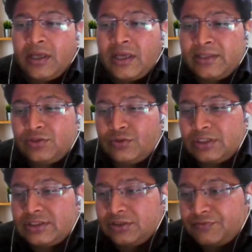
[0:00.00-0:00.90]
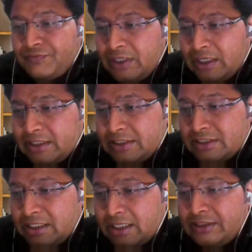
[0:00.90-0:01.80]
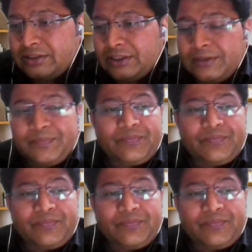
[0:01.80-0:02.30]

And so Justice V.R. Krishna Iyer